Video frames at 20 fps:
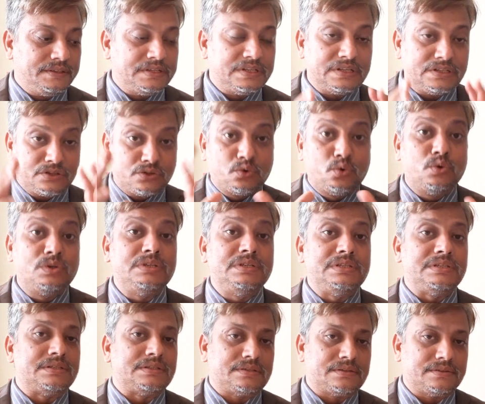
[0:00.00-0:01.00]

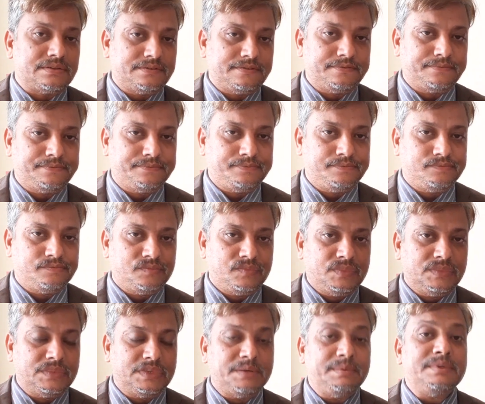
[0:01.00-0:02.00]
stories,
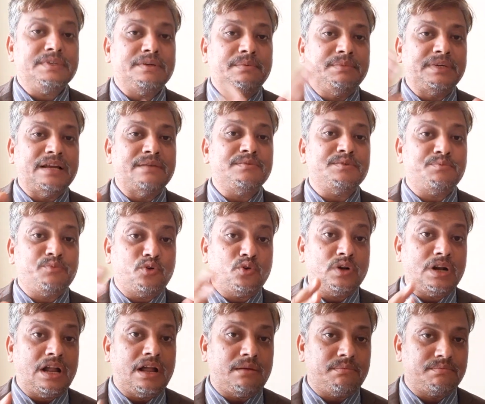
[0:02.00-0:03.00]
sometimes
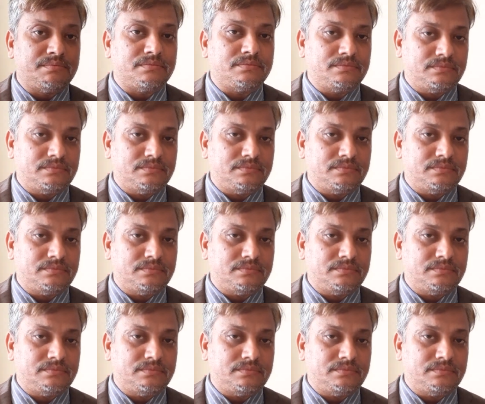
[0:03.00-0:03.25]
program.